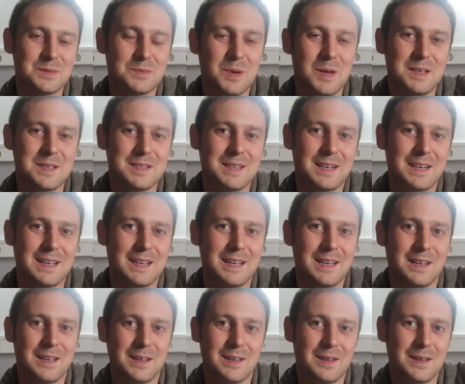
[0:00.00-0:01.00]

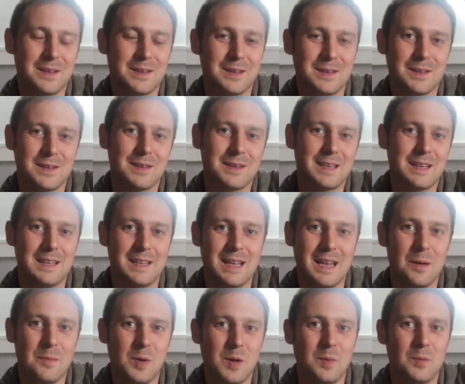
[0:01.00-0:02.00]
basically
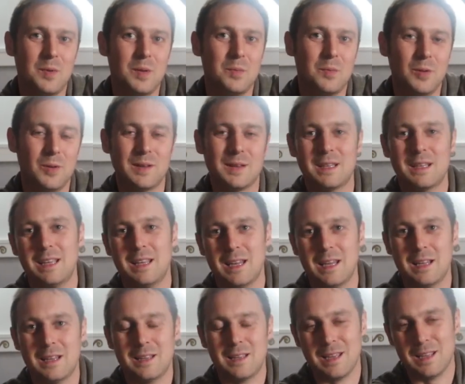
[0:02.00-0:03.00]
kidnapping people and
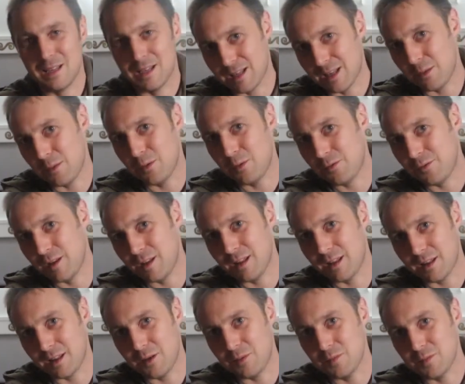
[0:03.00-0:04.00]
killing them and
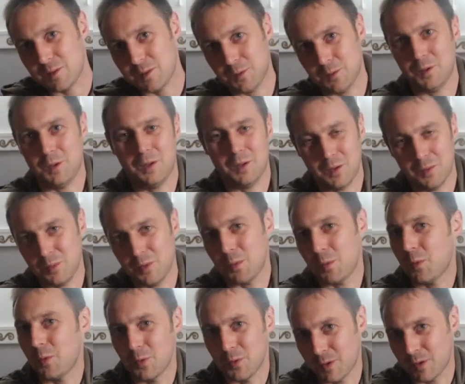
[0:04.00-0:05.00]
feeding them to the
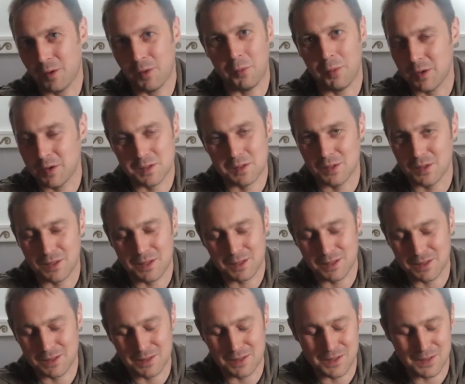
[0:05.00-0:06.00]
people coming to
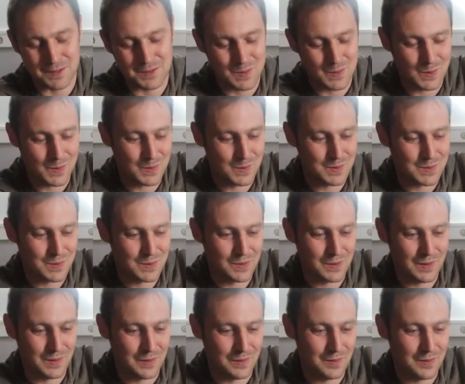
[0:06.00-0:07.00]

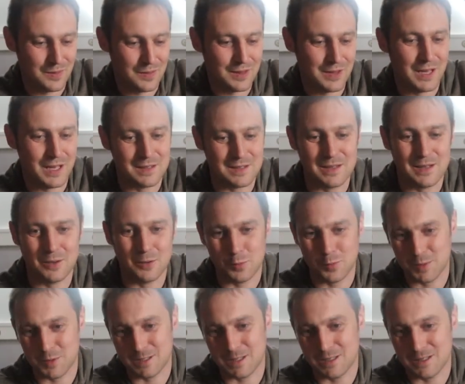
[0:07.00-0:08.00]
the theater
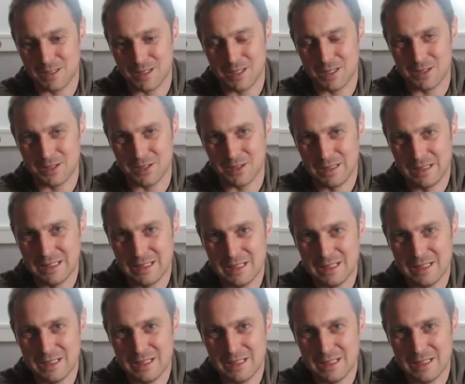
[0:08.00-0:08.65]
representation.